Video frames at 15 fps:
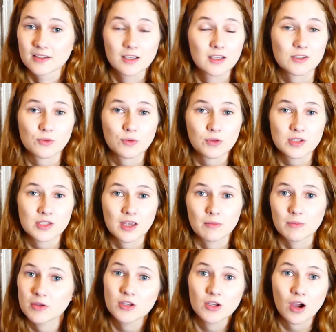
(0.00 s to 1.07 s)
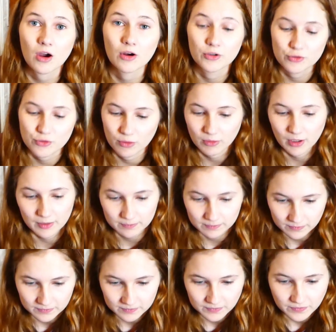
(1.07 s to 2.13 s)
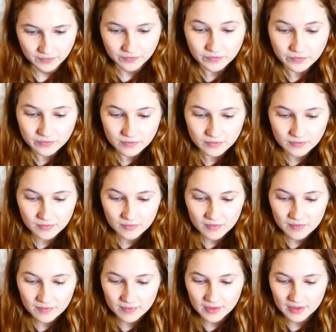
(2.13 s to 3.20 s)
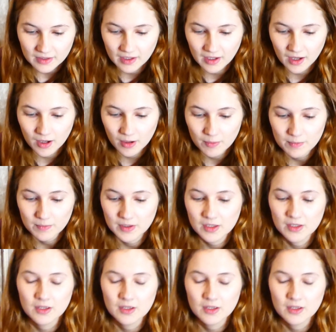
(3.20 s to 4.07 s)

It's all the same, you can't control it. Um,